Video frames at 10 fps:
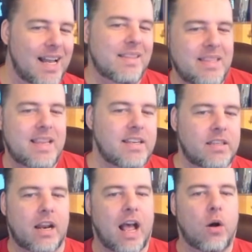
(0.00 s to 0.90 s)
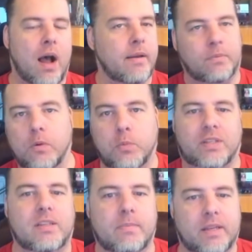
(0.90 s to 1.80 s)
that's not how I would
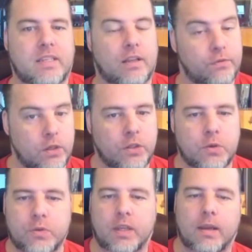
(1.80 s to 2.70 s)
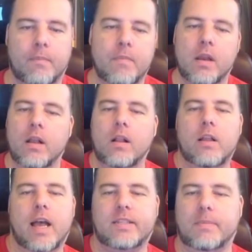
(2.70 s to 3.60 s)
see myself using him.
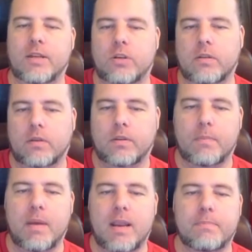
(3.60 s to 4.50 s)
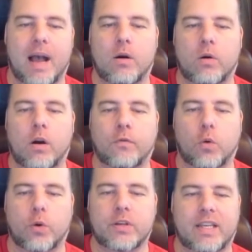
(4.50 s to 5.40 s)
As I mentioned, the main power, of
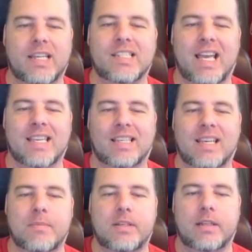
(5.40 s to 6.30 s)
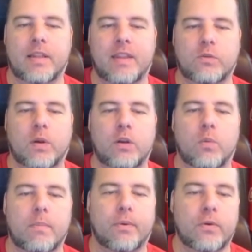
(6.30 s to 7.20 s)
course, is as a damage deal, and that's where you
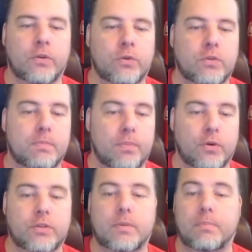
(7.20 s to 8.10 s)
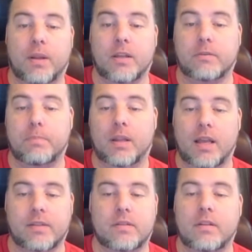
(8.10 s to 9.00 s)
want to use Burst Plus
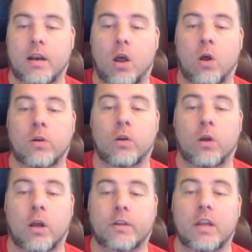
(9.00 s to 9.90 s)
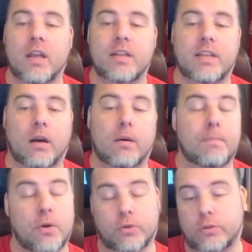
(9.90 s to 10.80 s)
Plus, that unlock Terra
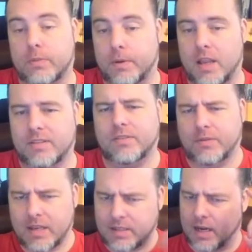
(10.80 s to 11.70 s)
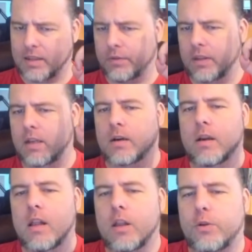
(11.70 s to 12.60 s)
Burst Plus. So that's kind of like the thing here.
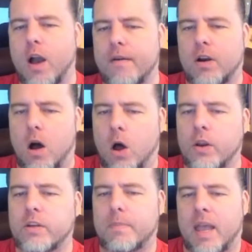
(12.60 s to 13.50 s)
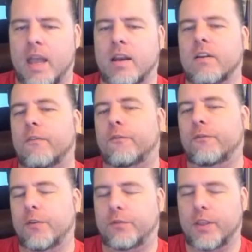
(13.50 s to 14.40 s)
You have an on-demand
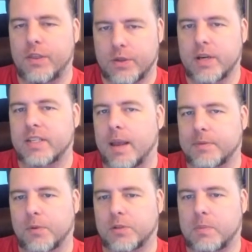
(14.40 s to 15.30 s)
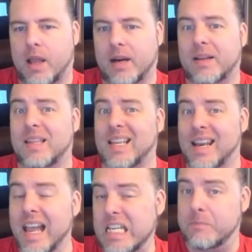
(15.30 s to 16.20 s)
53 times multiplier. That's a
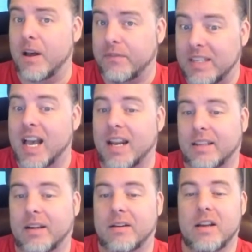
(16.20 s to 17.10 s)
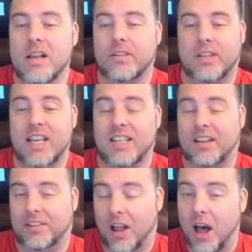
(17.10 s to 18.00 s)
nice buff he got here. So he has a
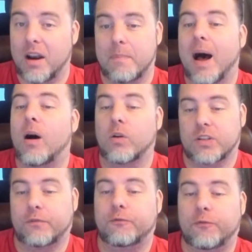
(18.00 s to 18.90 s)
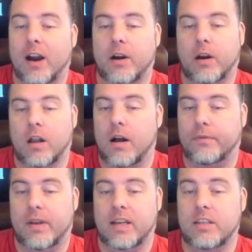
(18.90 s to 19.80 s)
lot of power just firing off,
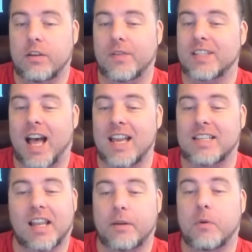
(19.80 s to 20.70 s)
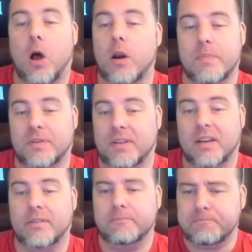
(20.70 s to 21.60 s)
and he decreases Eyes of Light 100%.